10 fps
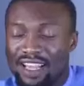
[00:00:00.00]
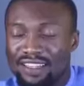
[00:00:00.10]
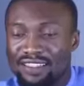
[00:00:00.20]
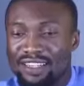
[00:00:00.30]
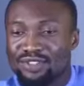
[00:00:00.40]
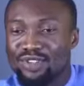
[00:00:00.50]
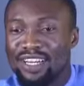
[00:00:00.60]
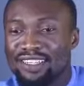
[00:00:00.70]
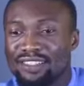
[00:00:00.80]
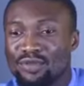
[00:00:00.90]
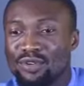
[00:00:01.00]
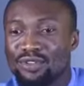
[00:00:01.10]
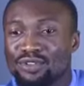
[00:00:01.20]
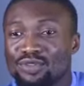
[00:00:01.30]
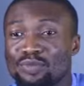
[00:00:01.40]
And then I tried
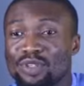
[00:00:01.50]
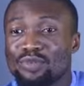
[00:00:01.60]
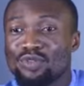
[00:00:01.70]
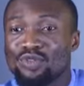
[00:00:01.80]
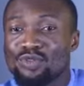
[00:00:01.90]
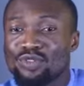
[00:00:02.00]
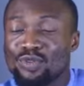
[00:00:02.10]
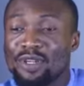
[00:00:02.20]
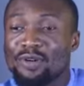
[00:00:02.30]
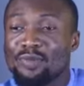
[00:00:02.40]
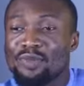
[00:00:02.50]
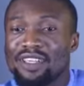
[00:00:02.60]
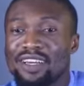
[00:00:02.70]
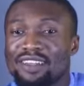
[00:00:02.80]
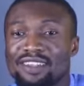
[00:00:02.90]
one or two people to help
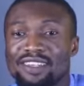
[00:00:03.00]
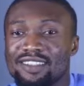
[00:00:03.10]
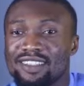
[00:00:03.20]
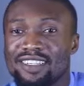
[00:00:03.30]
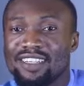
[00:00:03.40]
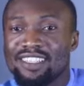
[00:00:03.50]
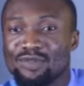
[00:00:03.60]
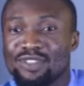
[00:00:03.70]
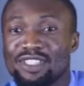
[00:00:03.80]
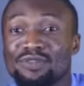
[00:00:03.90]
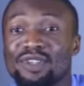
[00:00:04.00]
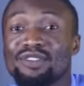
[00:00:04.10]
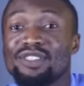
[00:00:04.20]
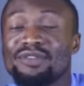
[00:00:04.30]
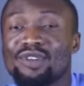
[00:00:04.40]
me, and then it was still
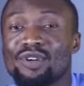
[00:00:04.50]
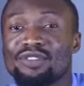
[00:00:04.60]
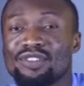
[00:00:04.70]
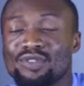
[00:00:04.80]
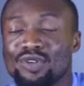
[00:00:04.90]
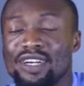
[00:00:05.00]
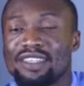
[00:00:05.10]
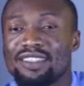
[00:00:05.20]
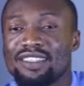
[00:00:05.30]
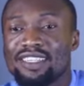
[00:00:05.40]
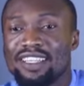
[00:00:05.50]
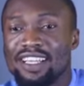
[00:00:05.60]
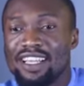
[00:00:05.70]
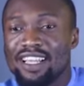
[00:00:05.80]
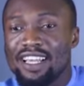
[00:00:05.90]
very difficult. So
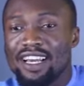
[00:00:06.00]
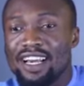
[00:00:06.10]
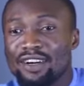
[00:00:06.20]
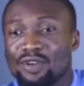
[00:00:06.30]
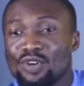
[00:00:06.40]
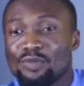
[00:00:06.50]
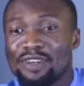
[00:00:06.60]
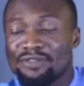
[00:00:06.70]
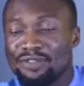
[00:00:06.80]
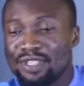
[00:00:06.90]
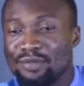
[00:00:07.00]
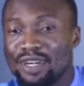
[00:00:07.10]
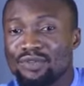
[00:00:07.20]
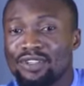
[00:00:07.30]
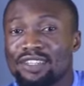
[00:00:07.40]
I called my friend
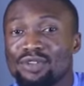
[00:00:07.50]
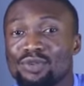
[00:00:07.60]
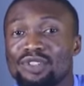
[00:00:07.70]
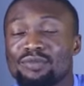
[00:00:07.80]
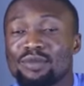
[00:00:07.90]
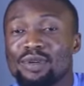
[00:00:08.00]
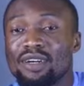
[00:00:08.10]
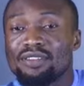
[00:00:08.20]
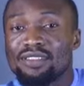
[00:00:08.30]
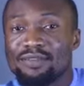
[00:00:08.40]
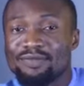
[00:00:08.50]
Emmanuel and told him about